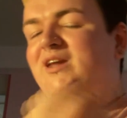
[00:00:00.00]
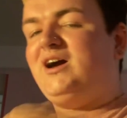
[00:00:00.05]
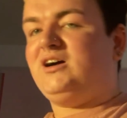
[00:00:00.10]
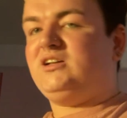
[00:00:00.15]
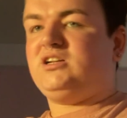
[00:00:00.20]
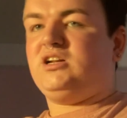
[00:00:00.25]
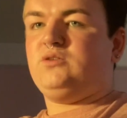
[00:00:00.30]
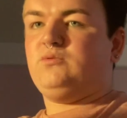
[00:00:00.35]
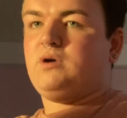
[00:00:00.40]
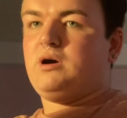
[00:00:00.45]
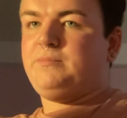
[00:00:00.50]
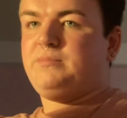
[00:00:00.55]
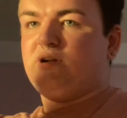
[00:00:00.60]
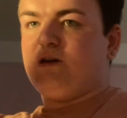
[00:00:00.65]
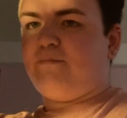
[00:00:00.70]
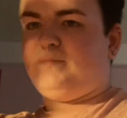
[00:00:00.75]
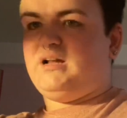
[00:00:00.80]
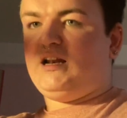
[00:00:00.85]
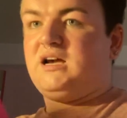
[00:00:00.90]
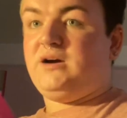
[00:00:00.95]
don't know why I put
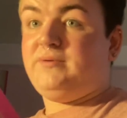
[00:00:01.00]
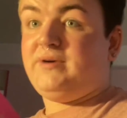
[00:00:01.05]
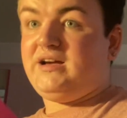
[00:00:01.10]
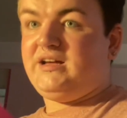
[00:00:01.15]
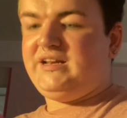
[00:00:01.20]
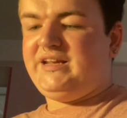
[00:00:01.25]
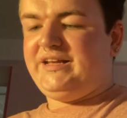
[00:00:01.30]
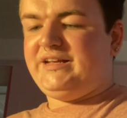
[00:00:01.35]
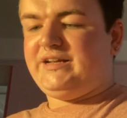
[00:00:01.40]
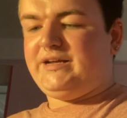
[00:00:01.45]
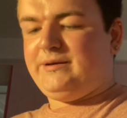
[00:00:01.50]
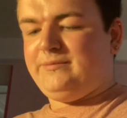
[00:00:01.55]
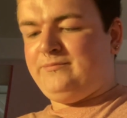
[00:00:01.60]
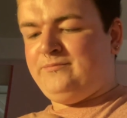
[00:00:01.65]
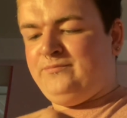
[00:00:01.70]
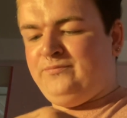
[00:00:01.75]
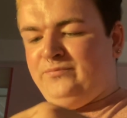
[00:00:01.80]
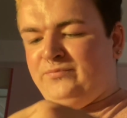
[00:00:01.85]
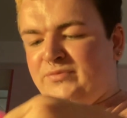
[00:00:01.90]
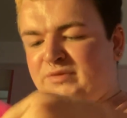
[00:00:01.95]
the palette away. I need it
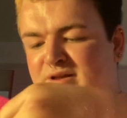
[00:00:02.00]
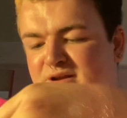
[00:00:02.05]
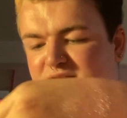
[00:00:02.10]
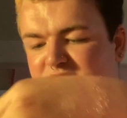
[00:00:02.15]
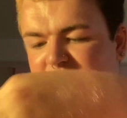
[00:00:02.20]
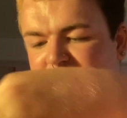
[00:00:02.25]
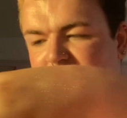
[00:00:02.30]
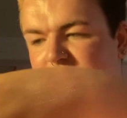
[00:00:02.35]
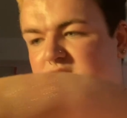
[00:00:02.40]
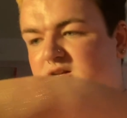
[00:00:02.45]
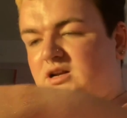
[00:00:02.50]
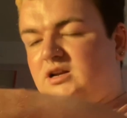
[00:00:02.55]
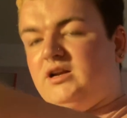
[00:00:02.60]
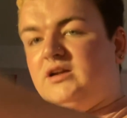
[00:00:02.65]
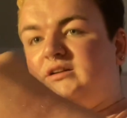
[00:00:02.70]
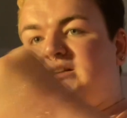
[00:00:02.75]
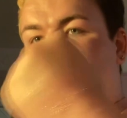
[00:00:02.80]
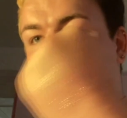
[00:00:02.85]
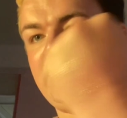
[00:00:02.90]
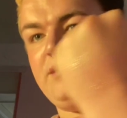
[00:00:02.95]
because I don't
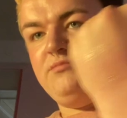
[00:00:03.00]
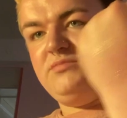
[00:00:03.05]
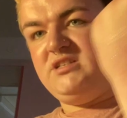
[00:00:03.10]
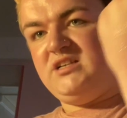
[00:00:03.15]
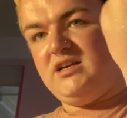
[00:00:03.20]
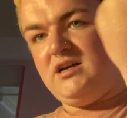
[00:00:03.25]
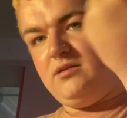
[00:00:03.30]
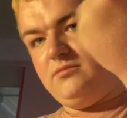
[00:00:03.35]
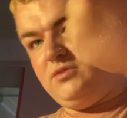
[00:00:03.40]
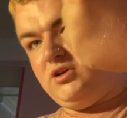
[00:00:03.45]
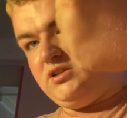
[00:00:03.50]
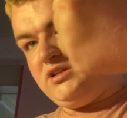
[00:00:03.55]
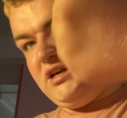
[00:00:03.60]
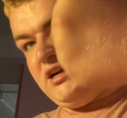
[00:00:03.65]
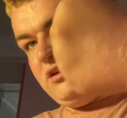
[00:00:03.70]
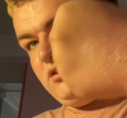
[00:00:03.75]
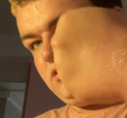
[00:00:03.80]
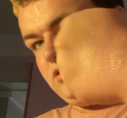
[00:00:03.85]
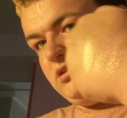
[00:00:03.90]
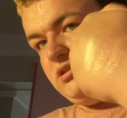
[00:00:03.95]
know the names yet. I'm not
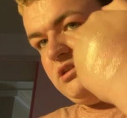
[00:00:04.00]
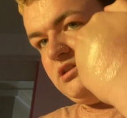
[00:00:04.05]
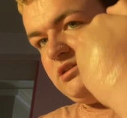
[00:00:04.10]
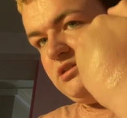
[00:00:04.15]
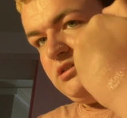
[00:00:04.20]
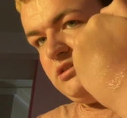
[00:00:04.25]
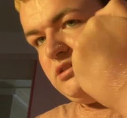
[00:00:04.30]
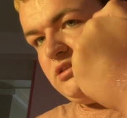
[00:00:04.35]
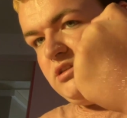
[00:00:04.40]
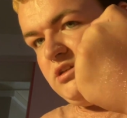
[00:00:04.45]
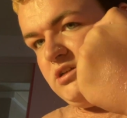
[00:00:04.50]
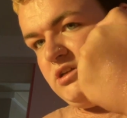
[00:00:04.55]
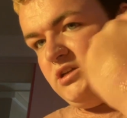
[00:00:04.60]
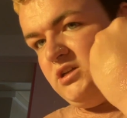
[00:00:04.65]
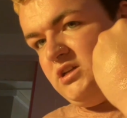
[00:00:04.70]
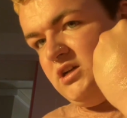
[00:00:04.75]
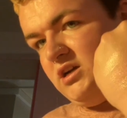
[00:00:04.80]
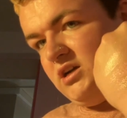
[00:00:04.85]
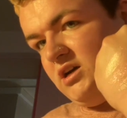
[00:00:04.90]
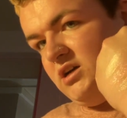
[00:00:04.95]
that good.
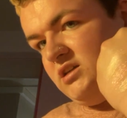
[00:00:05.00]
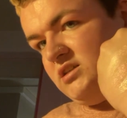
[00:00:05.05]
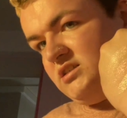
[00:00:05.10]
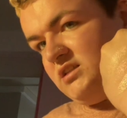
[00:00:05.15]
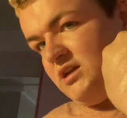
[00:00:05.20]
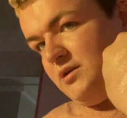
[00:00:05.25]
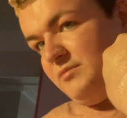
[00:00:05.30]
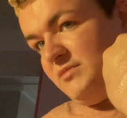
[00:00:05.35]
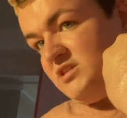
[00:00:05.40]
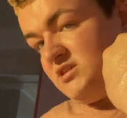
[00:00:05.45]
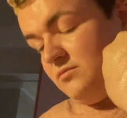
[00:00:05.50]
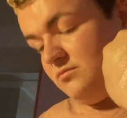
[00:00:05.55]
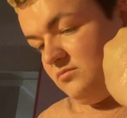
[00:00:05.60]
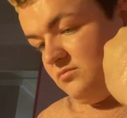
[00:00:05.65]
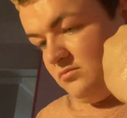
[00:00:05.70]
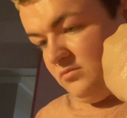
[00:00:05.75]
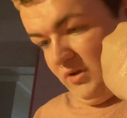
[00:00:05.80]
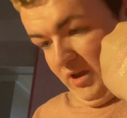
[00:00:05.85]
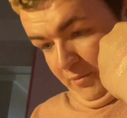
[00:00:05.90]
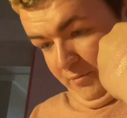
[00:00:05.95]
You know, guys, give me
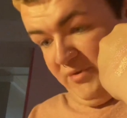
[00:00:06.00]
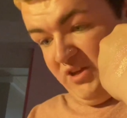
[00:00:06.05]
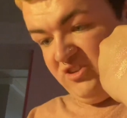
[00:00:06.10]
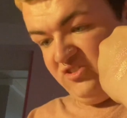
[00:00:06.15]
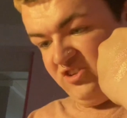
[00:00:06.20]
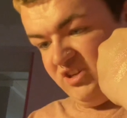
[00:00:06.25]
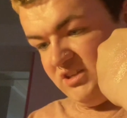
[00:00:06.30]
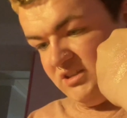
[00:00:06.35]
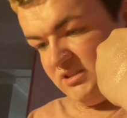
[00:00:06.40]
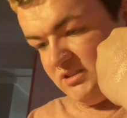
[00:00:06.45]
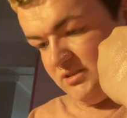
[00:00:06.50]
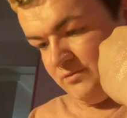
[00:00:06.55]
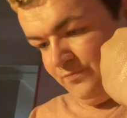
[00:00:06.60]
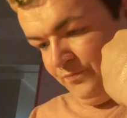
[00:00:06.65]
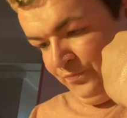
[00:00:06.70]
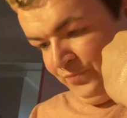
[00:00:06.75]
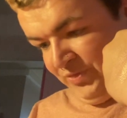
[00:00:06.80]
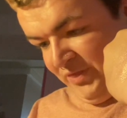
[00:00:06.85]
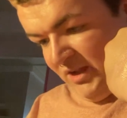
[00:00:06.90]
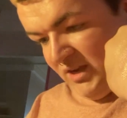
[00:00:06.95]
a chance.
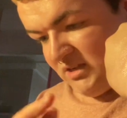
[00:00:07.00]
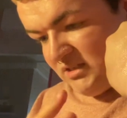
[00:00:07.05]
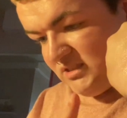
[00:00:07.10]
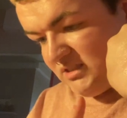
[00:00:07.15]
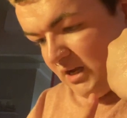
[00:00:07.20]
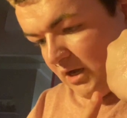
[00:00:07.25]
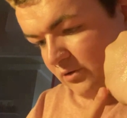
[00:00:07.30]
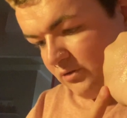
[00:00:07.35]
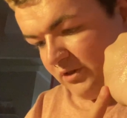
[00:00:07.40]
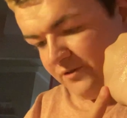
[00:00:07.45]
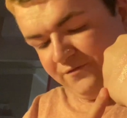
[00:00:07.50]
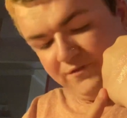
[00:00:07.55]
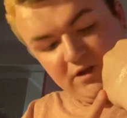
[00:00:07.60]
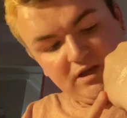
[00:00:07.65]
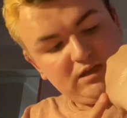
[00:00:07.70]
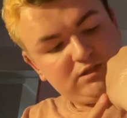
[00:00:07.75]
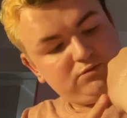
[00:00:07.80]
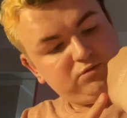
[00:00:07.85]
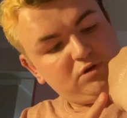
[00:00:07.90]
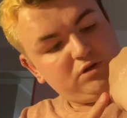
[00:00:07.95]
So the
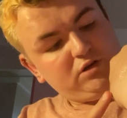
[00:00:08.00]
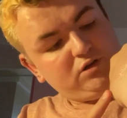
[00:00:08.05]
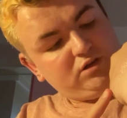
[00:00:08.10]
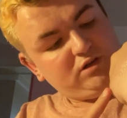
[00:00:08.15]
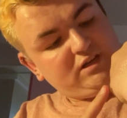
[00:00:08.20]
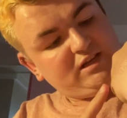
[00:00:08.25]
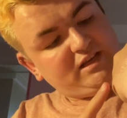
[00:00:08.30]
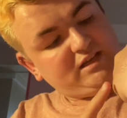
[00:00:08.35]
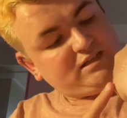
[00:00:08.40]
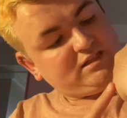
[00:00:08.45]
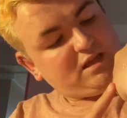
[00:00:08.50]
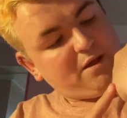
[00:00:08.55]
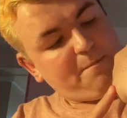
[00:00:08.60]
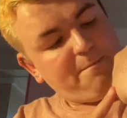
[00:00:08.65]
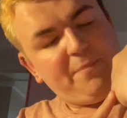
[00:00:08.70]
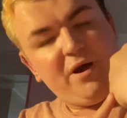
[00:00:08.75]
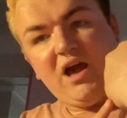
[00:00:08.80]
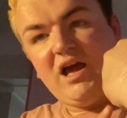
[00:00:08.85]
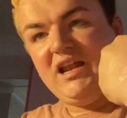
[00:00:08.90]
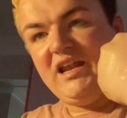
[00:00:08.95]
first one is
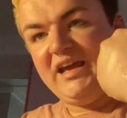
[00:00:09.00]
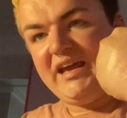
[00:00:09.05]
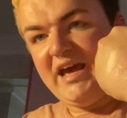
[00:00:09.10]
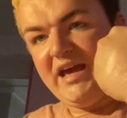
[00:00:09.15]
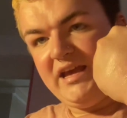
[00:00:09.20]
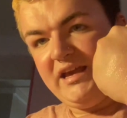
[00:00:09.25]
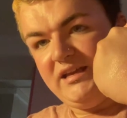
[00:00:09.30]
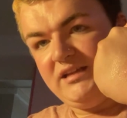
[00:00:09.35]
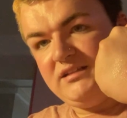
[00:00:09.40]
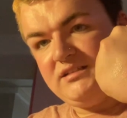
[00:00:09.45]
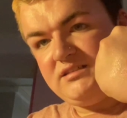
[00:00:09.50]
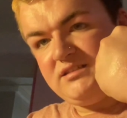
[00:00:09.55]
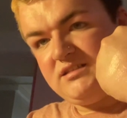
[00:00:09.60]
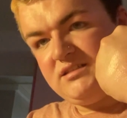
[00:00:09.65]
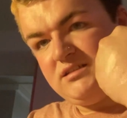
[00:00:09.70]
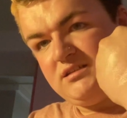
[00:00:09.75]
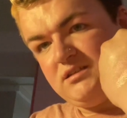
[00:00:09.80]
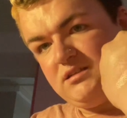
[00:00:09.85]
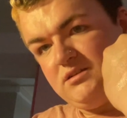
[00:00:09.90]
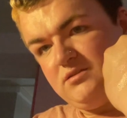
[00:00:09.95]
Pearly
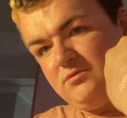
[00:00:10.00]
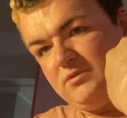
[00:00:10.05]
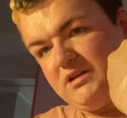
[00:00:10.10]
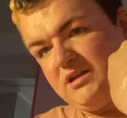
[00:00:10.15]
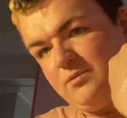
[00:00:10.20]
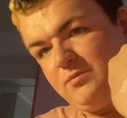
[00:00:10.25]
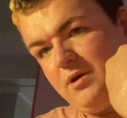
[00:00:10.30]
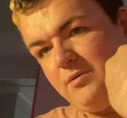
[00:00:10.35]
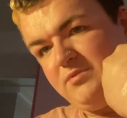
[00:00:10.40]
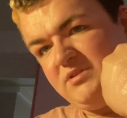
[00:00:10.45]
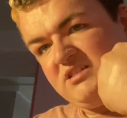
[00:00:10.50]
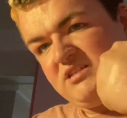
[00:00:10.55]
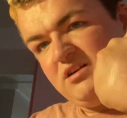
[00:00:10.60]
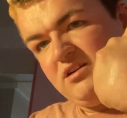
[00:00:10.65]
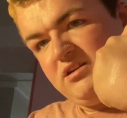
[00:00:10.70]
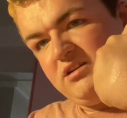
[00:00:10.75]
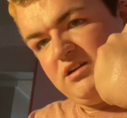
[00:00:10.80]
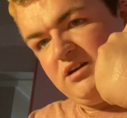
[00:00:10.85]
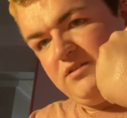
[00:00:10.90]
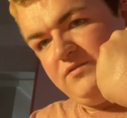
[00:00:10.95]
Gates. Where we're
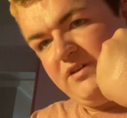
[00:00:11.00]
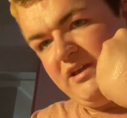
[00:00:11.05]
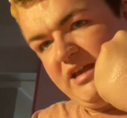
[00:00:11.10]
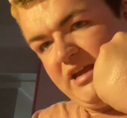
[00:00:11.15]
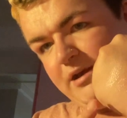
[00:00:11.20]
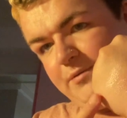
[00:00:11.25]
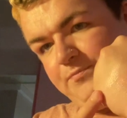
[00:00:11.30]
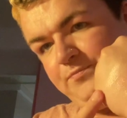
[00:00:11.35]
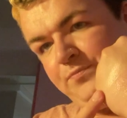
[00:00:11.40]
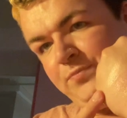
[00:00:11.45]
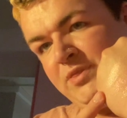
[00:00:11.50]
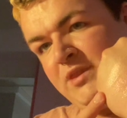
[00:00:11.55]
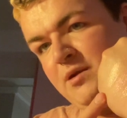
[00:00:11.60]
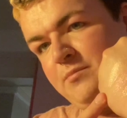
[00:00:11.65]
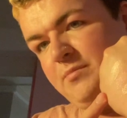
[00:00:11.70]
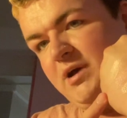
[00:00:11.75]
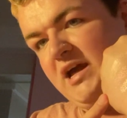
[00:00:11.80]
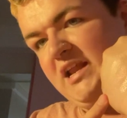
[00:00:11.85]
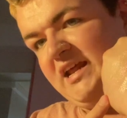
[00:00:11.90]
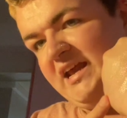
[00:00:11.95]
starting off here.
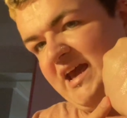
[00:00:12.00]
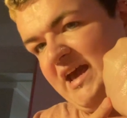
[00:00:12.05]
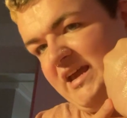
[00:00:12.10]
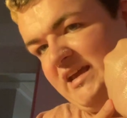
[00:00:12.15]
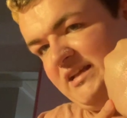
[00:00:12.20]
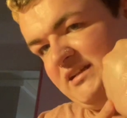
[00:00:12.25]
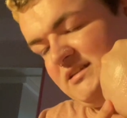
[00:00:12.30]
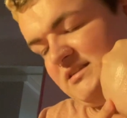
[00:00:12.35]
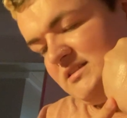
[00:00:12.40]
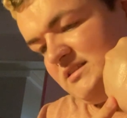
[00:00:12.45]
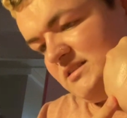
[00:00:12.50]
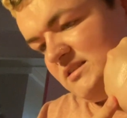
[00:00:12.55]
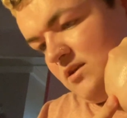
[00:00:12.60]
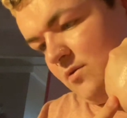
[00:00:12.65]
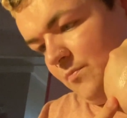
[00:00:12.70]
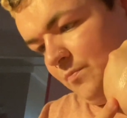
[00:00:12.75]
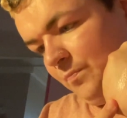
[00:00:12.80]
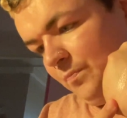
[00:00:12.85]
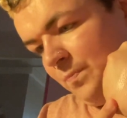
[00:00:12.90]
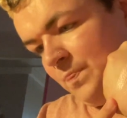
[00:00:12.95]
Pearly Gates.
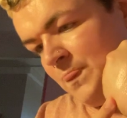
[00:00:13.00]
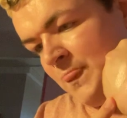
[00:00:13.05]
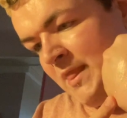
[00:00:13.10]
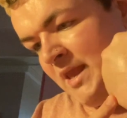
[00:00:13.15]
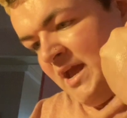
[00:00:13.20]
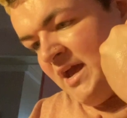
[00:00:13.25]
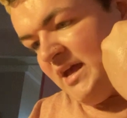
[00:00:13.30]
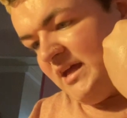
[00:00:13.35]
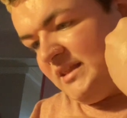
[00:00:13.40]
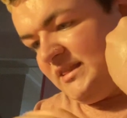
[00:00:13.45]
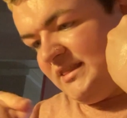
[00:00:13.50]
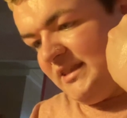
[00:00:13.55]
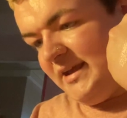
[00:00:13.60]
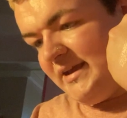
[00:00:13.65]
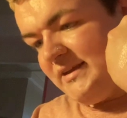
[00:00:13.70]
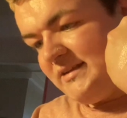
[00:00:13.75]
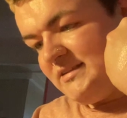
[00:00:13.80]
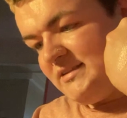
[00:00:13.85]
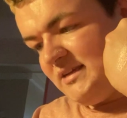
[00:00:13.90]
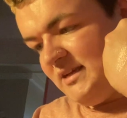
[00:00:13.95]

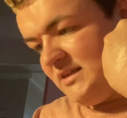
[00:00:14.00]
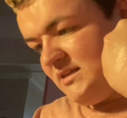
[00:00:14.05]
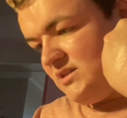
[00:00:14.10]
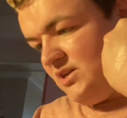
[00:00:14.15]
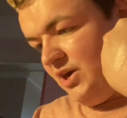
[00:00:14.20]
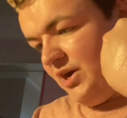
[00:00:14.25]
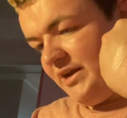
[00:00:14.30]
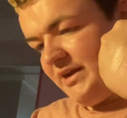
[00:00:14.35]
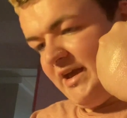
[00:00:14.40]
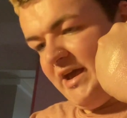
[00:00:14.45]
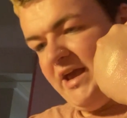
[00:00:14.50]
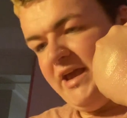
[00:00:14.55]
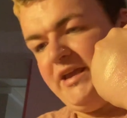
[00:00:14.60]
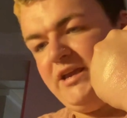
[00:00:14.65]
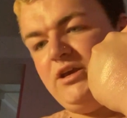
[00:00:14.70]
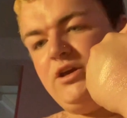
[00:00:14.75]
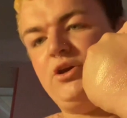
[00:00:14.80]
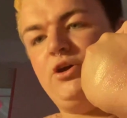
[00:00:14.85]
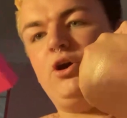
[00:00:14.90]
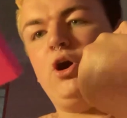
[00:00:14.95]
This is like
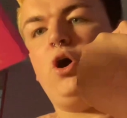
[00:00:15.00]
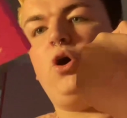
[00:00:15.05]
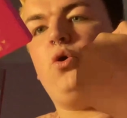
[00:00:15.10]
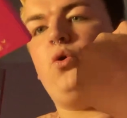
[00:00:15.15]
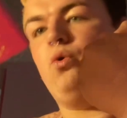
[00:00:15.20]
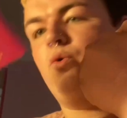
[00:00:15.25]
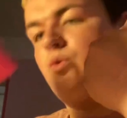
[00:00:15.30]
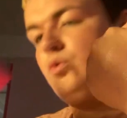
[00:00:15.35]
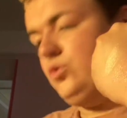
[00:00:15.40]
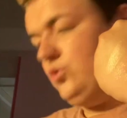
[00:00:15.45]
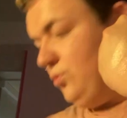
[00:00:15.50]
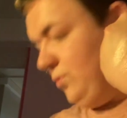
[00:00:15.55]
a gold